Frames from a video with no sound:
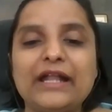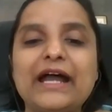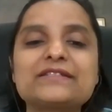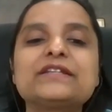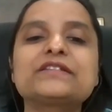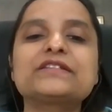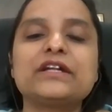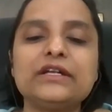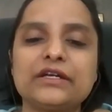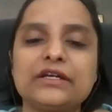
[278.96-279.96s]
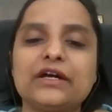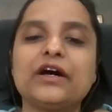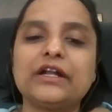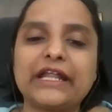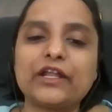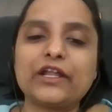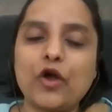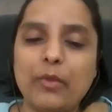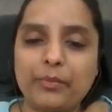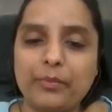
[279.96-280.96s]
And as a result,
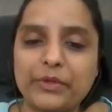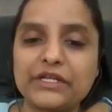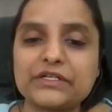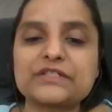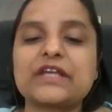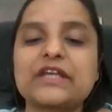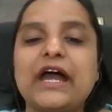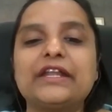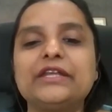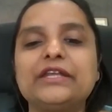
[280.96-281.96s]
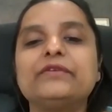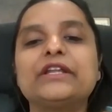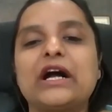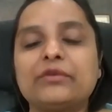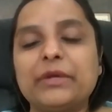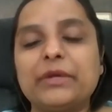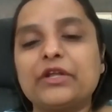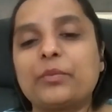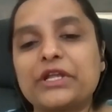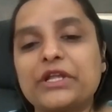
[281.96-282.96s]
telecom operators and even government
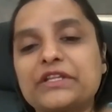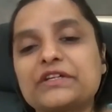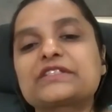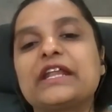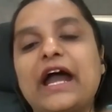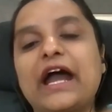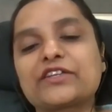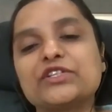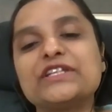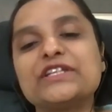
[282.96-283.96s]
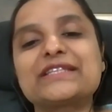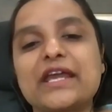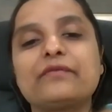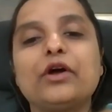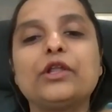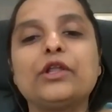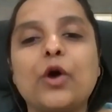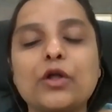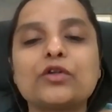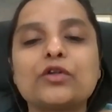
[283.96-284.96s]
operators can actually save a
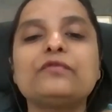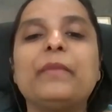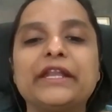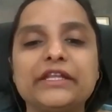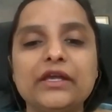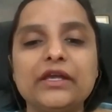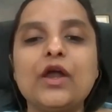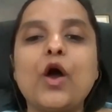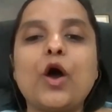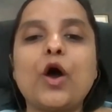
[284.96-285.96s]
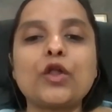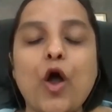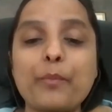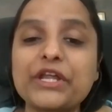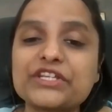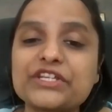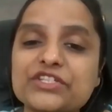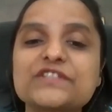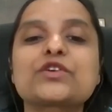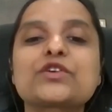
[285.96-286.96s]
lot of money on
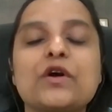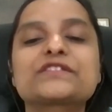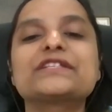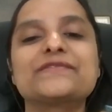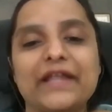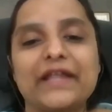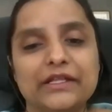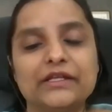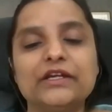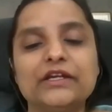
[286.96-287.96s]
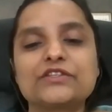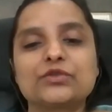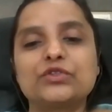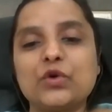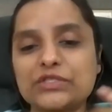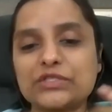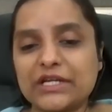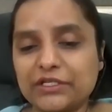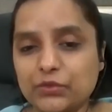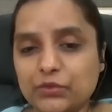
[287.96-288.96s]
operations cost as well. So those
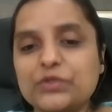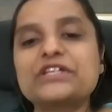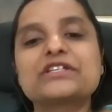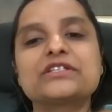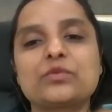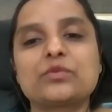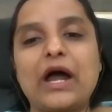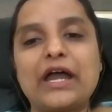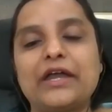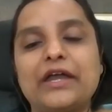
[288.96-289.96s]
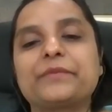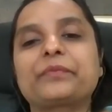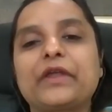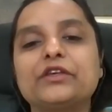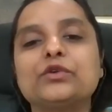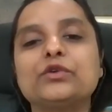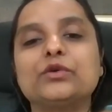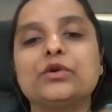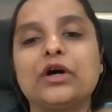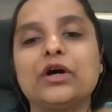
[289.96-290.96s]
are the two reasons why,
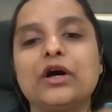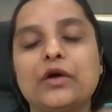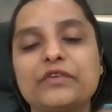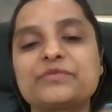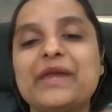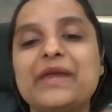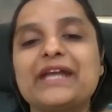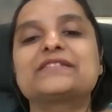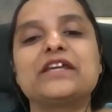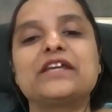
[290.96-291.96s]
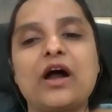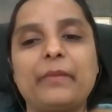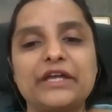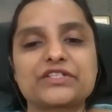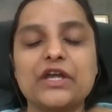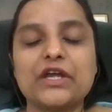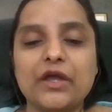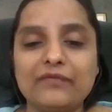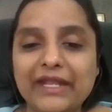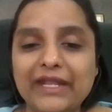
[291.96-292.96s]
which makes GigaMesh
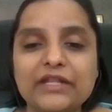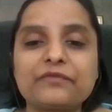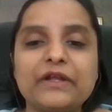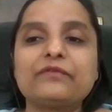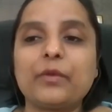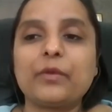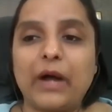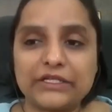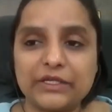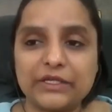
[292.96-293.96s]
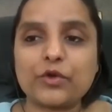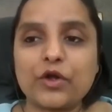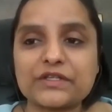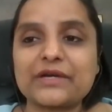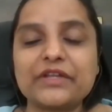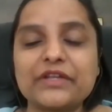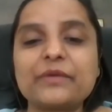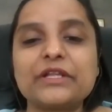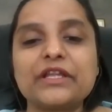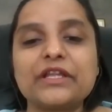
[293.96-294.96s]
very different from other products
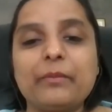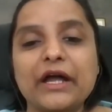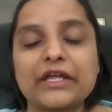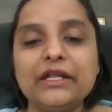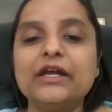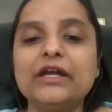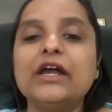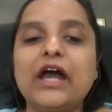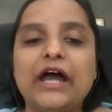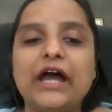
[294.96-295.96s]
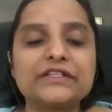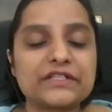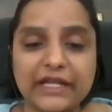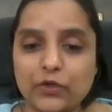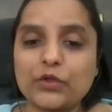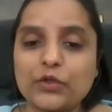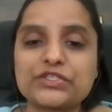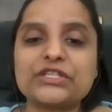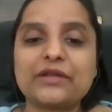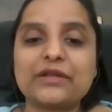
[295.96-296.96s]
available in the market. And it's a
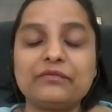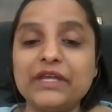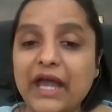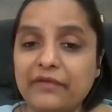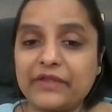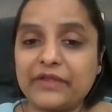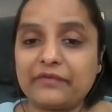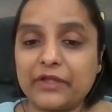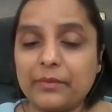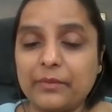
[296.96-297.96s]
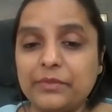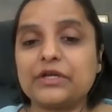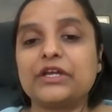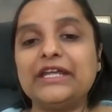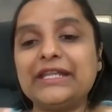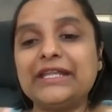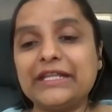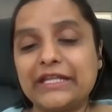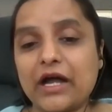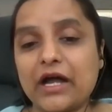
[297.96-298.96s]
technology that we have developed in
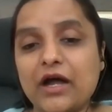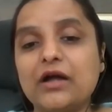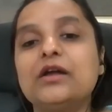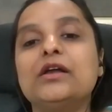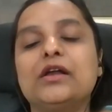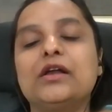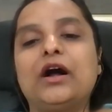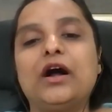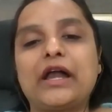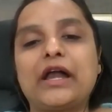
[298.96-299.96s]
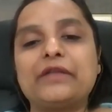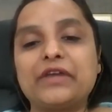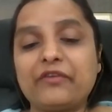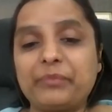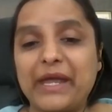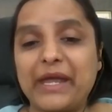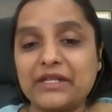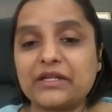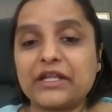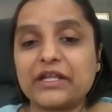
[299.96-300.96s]
India and we have
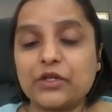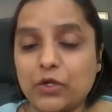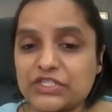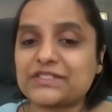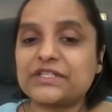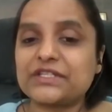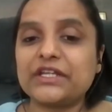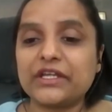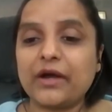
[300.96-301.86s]
patented not just in